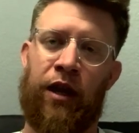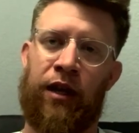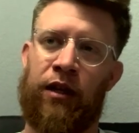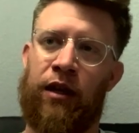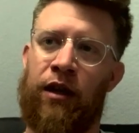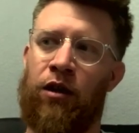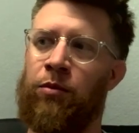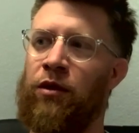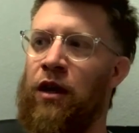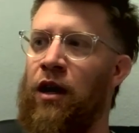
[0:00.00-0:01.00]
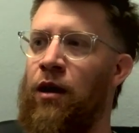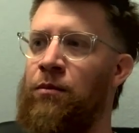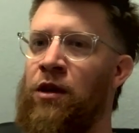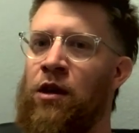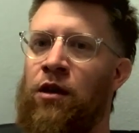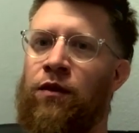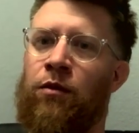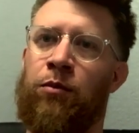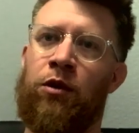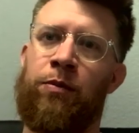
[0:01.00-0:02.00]
I can help. Um, the
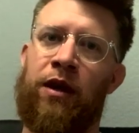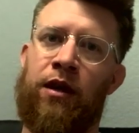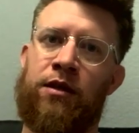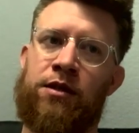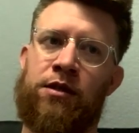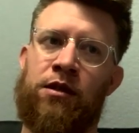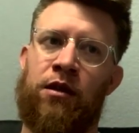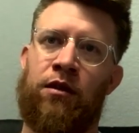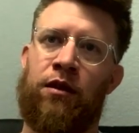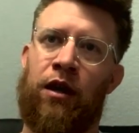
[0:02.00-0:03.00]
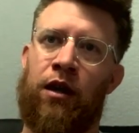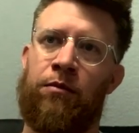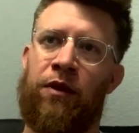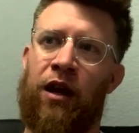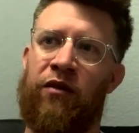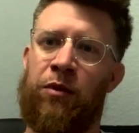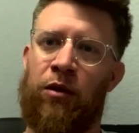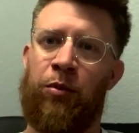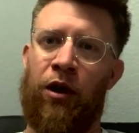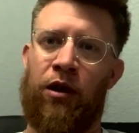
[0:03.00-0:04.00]
bullpens um, that I've been
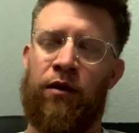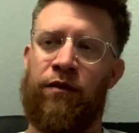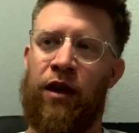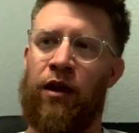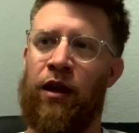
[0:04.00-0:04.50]
a part of that